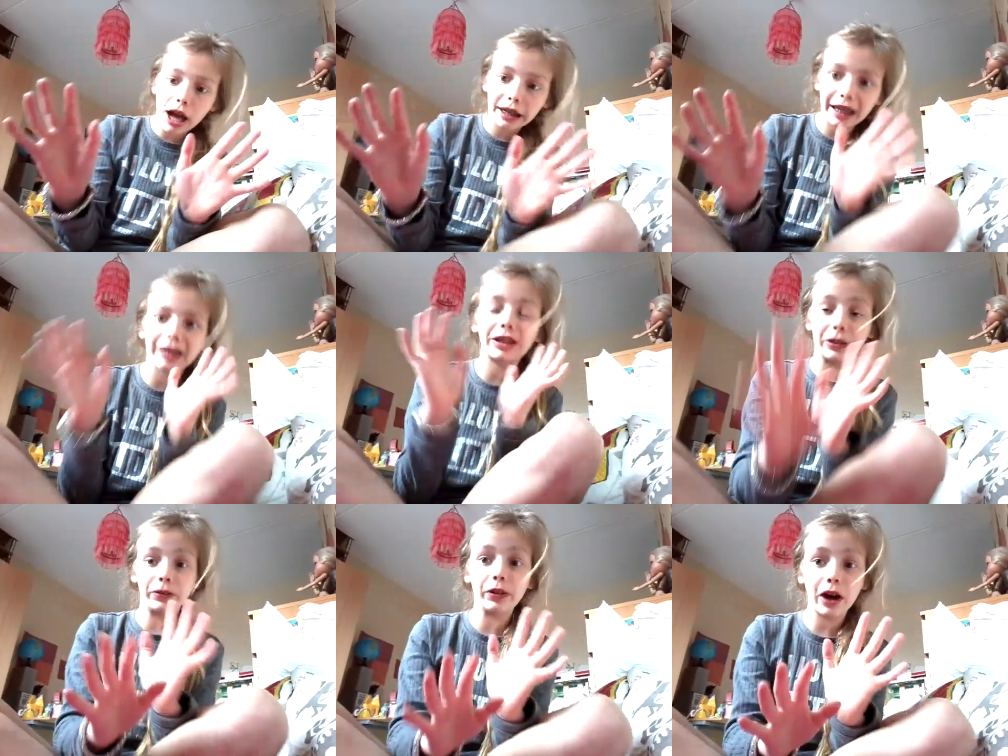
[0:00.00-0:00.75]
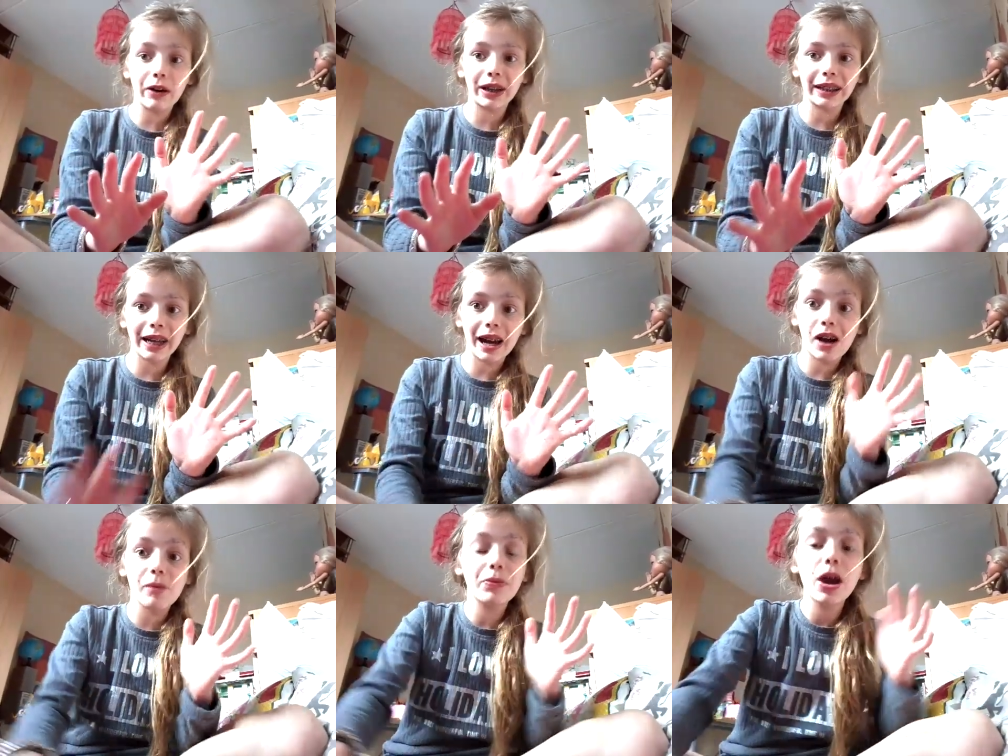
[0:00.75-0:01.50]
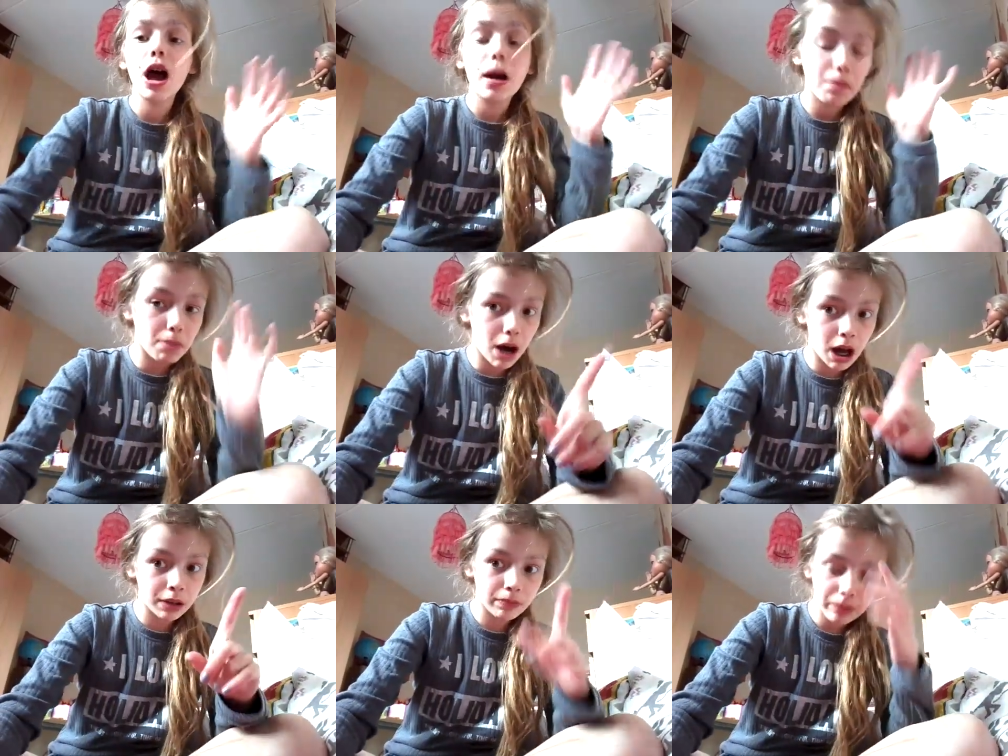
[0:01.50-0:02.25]
like it, you know it now.
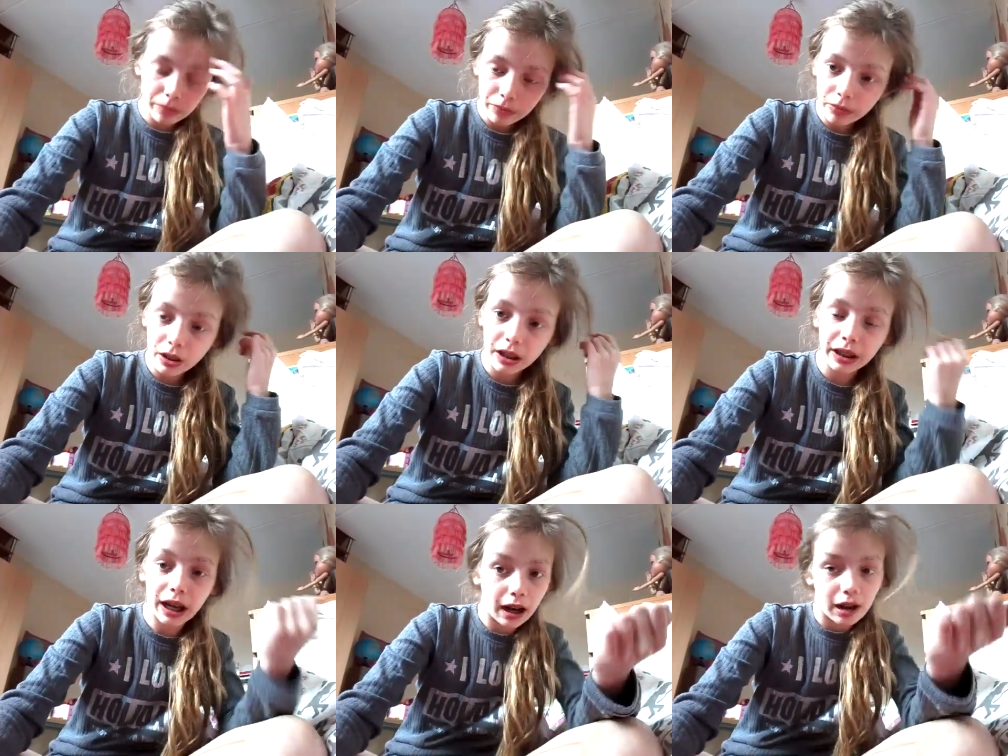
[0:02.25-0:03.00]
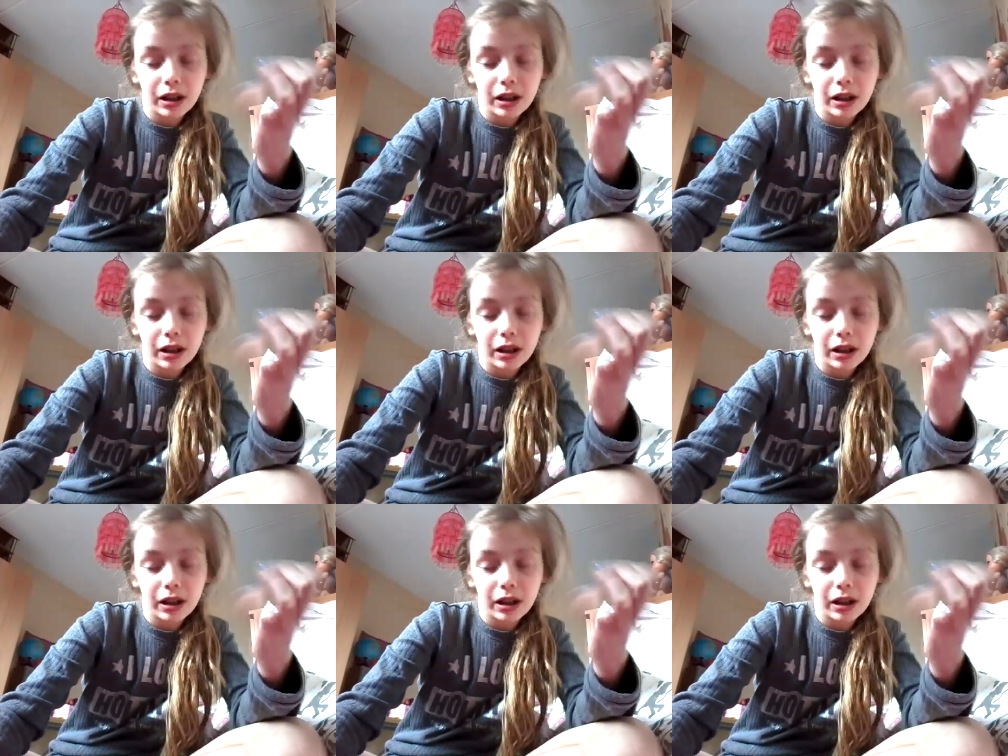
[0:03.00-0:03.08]
But, yeah.